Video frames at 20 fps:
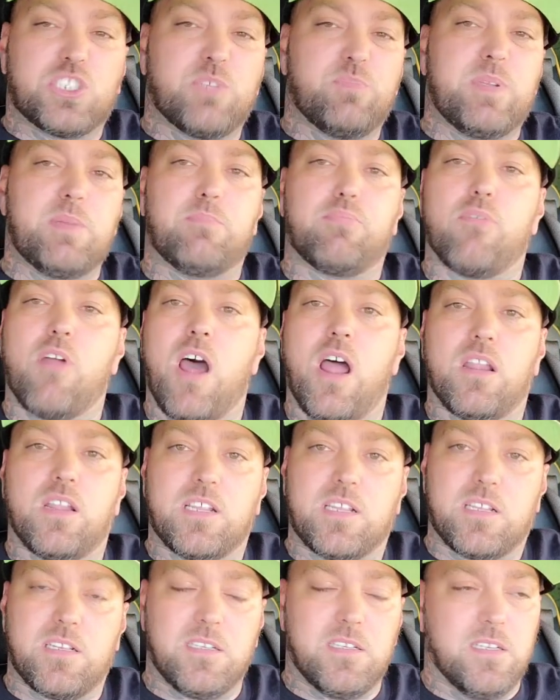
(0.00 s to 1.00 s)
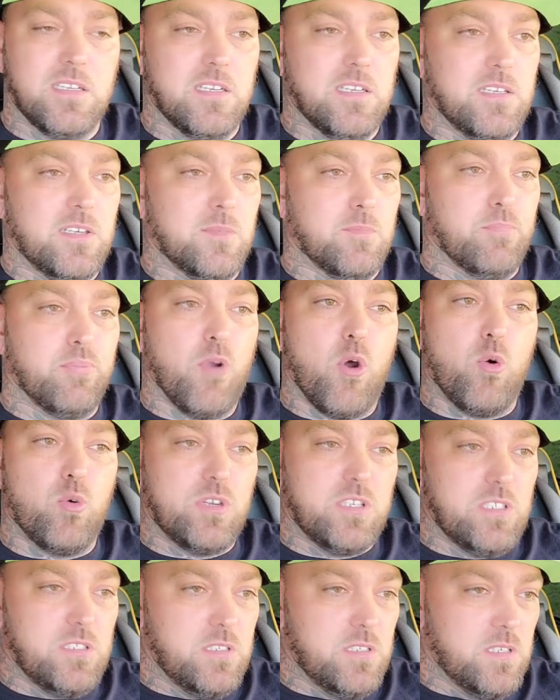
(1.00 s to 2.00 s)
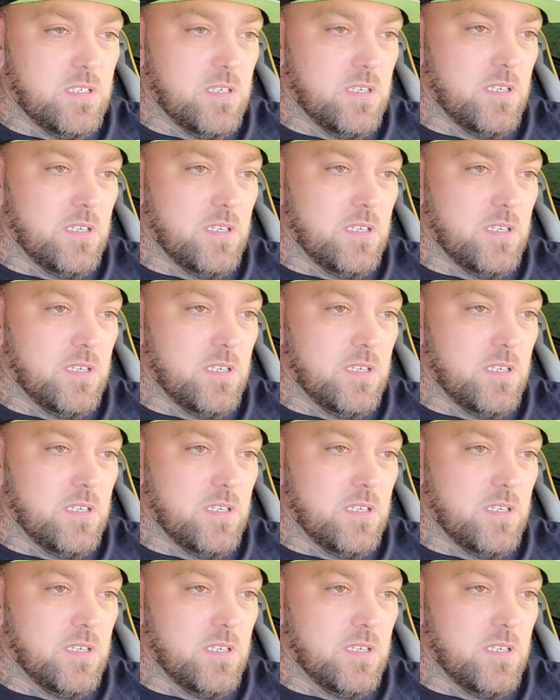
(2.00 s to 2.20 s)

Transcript: to be brolic, brody.